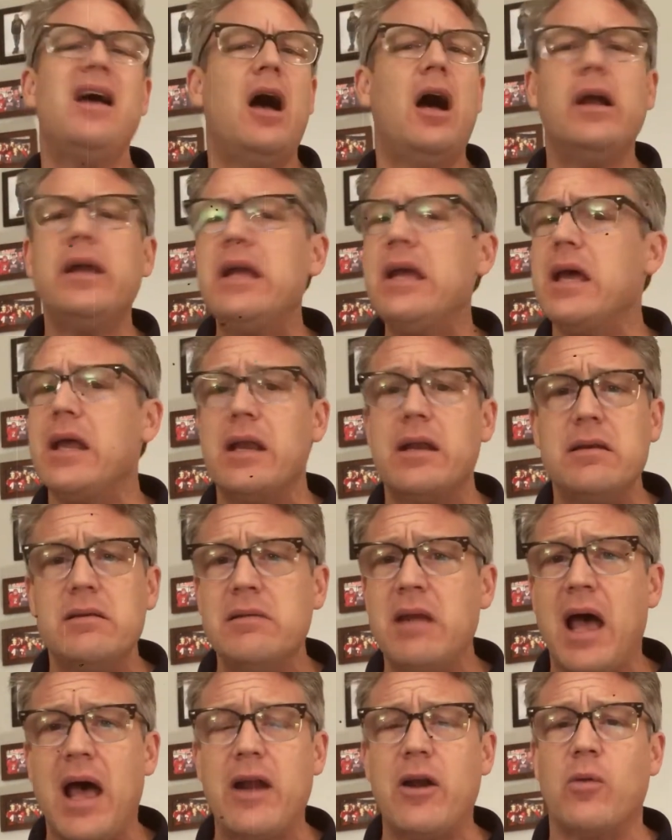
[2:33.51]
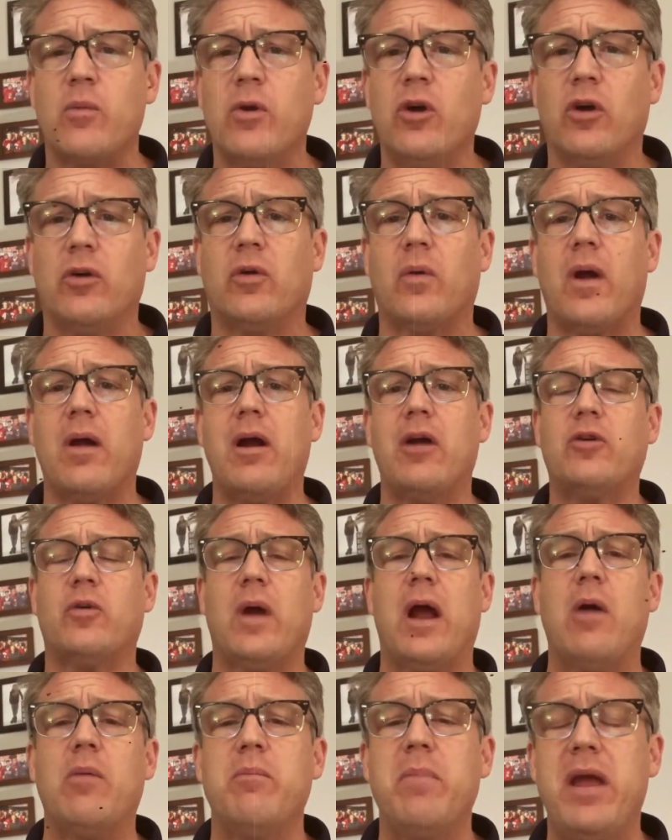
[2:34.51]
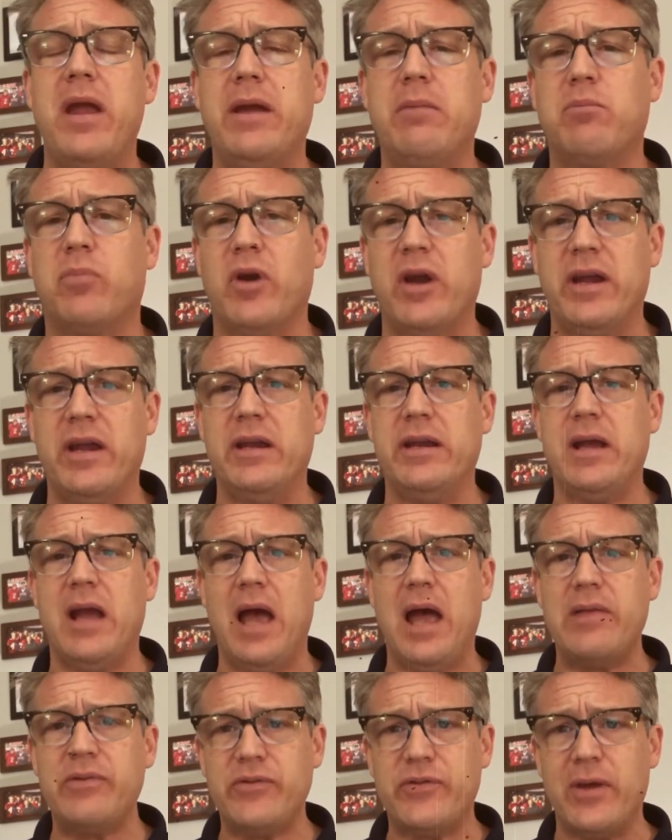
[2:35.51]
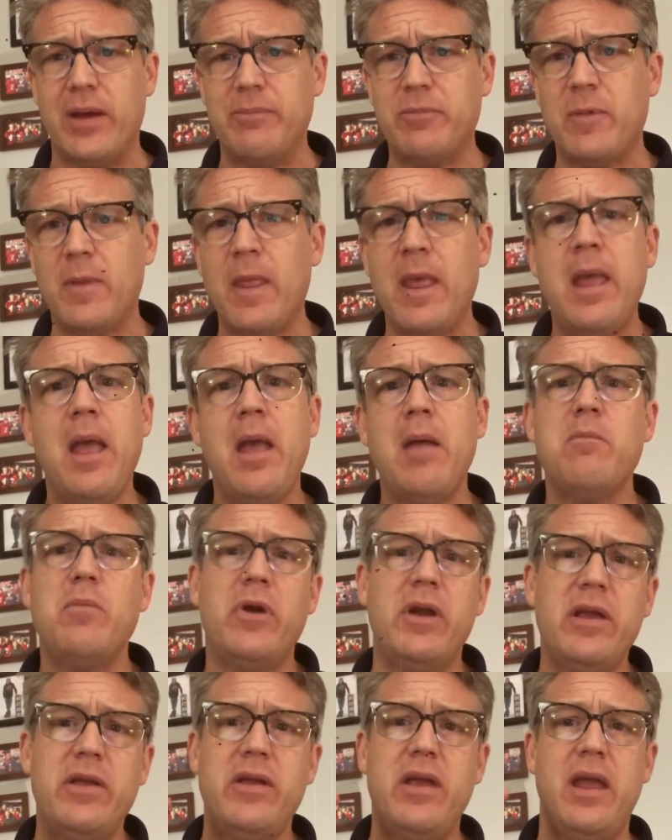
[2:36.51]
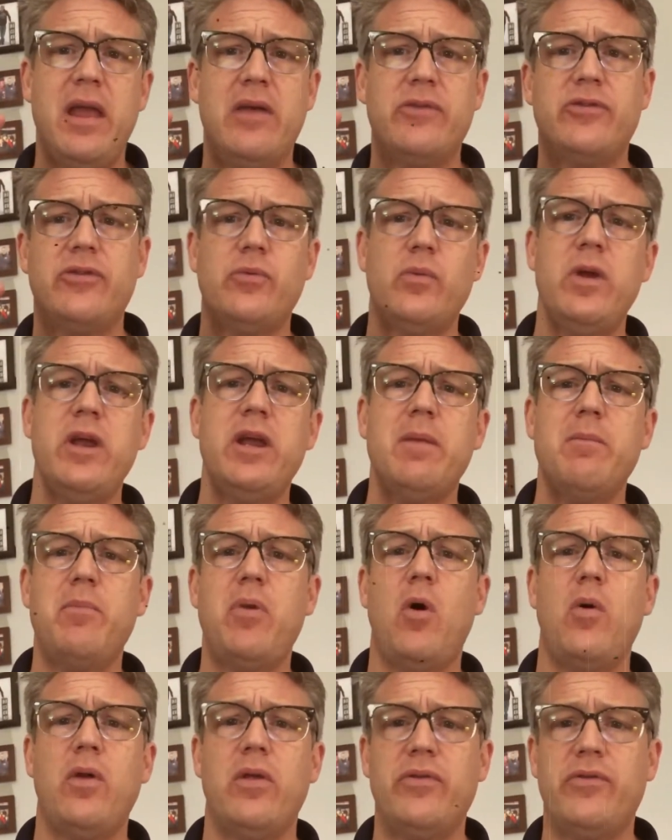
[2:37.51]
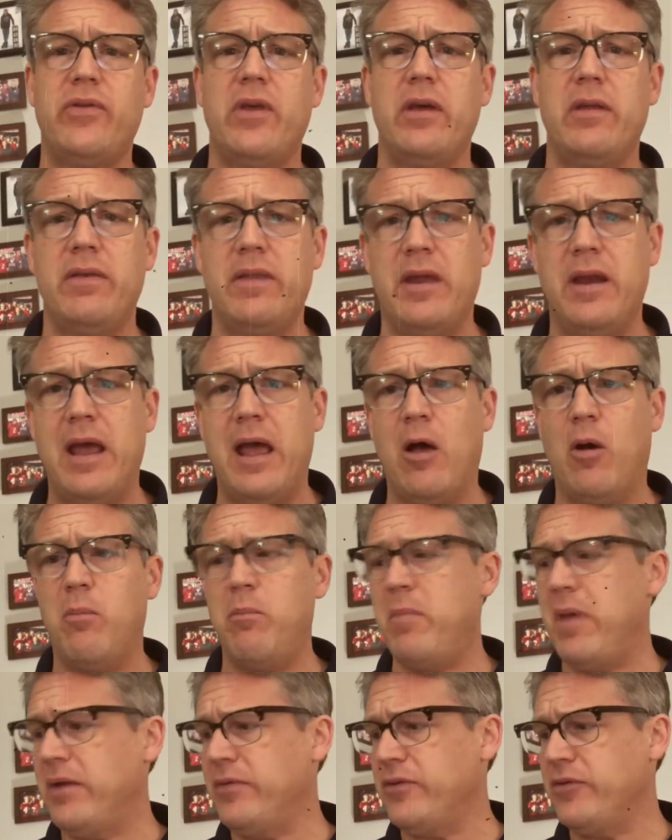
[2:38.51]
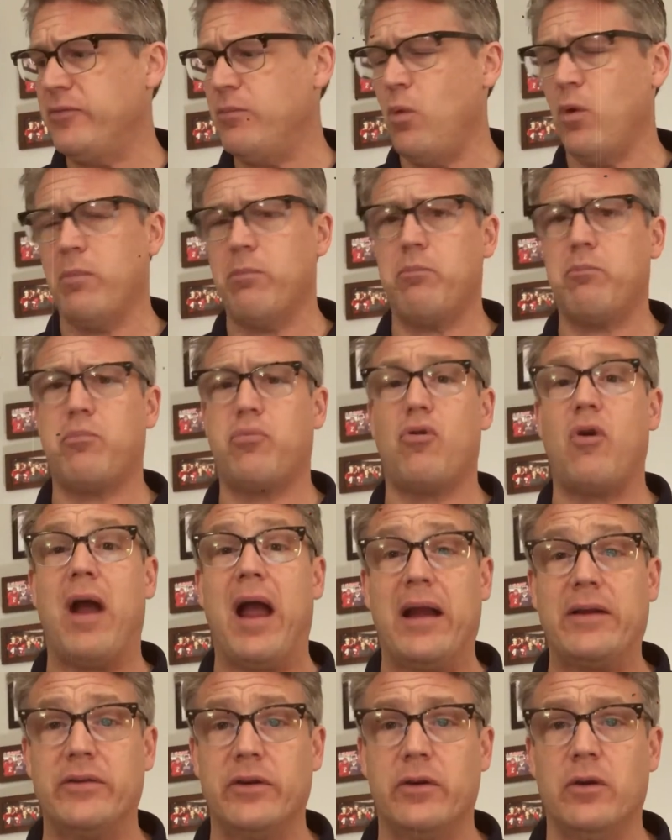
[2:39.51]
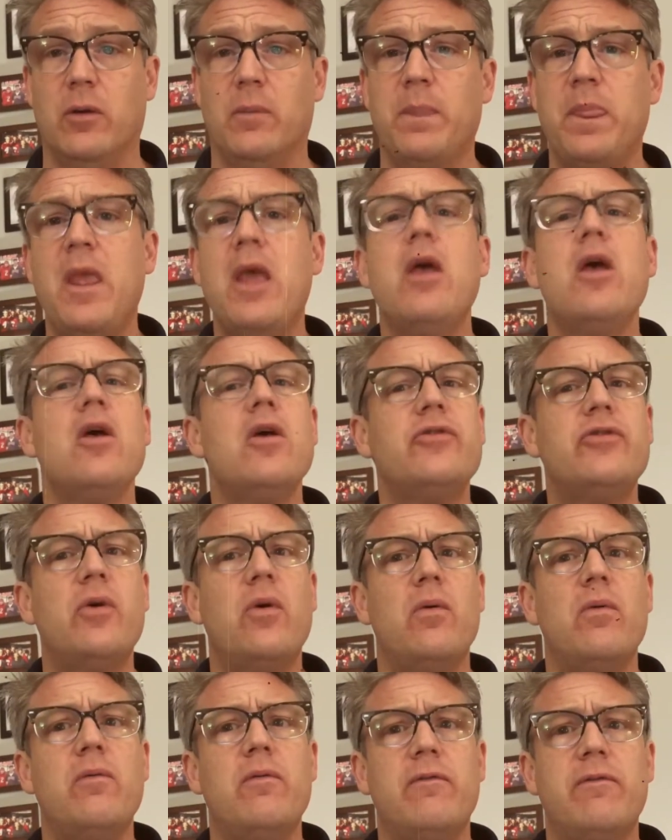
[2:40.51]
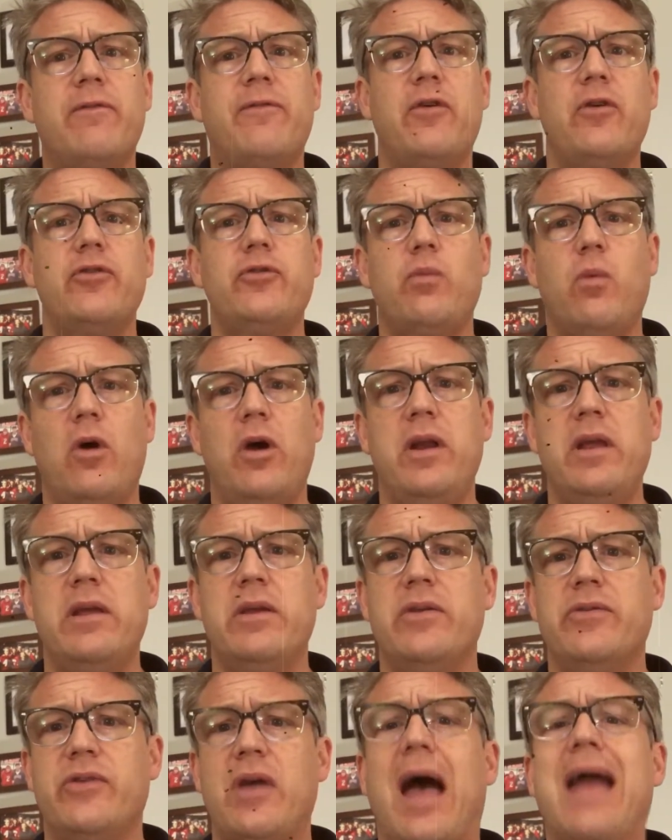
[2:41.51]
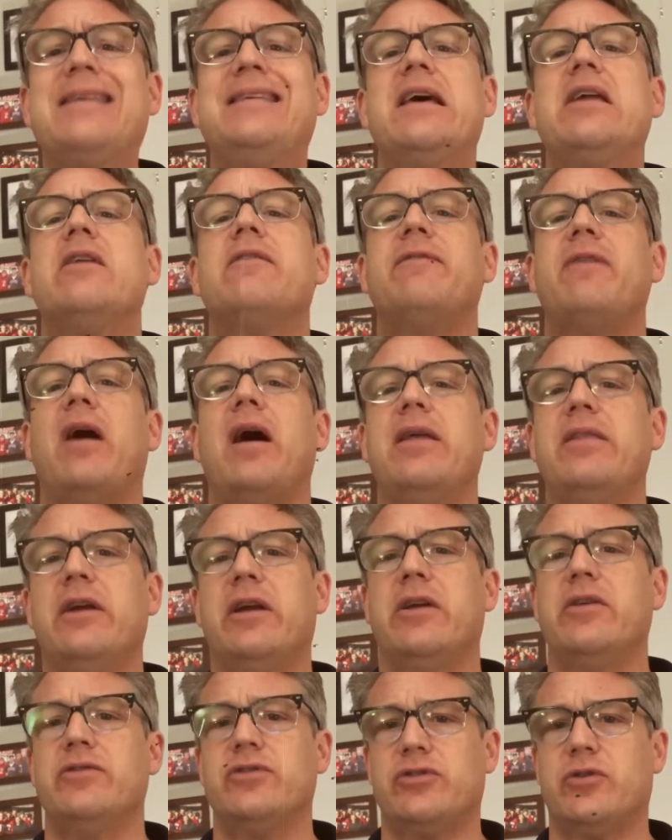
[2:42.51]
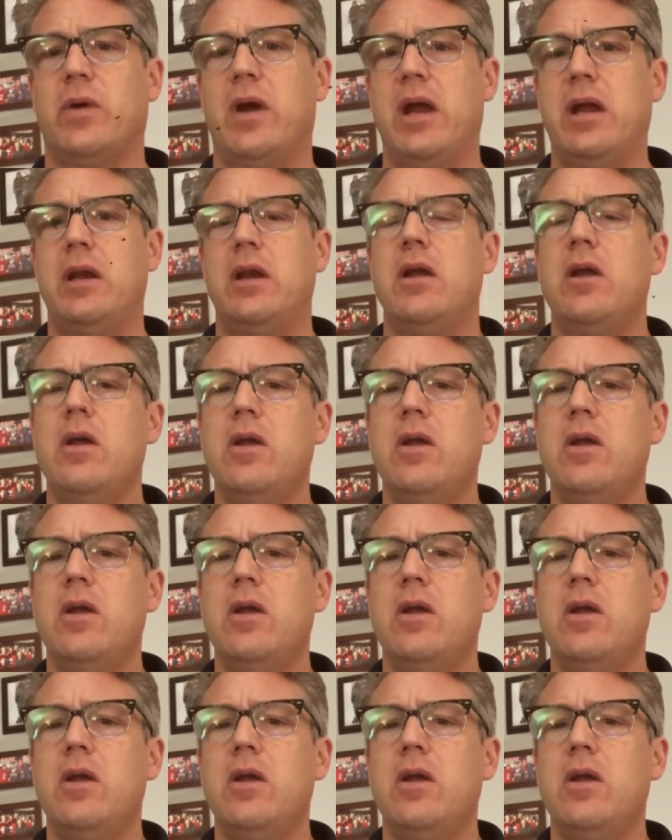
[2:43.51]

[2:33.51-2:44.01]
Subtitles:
Again, not a real groundbreaking concept, but he has three components that help make this more practical. So first one is identify the constraint.